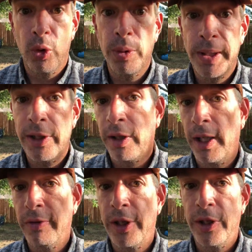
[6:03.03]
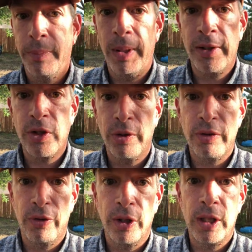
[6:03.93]
room in your liver and your muscles
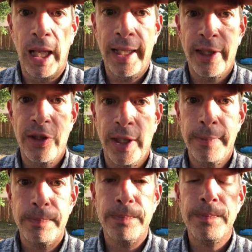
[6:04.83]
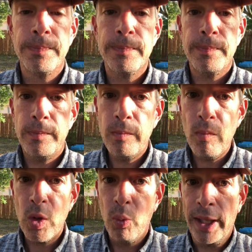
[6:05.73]
for glycogen,
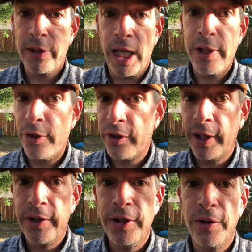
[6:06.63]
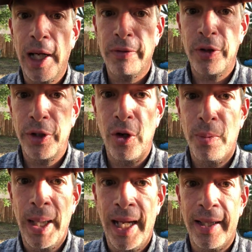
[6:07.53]
which I usually do after an
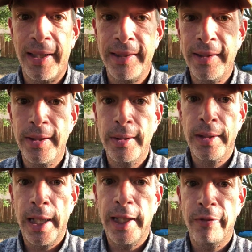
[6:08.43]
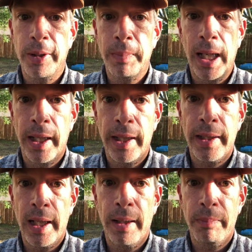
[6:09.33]
OMAD and even my
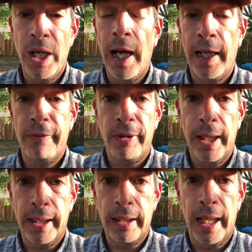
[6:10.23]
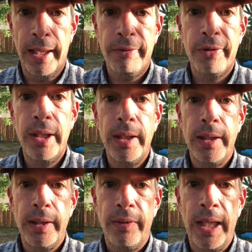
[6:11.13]
non-athletic life,
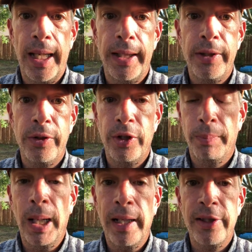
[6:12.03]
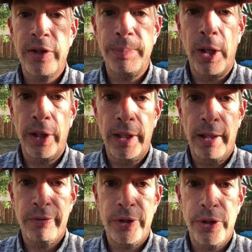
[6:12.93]
then your body's smart
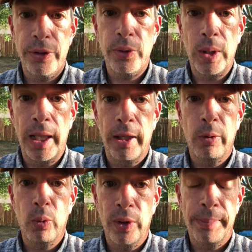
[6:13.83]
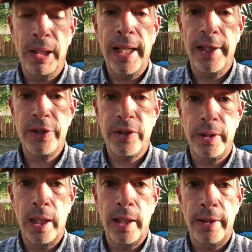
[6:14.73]
enough to replenish
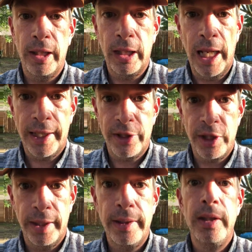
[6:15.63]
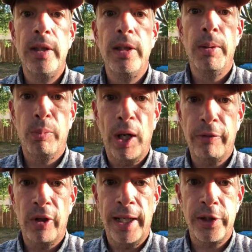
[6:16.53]
the glycogen
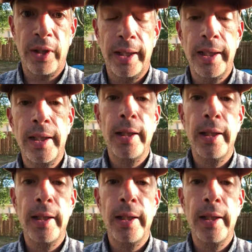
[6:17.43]
preferentially.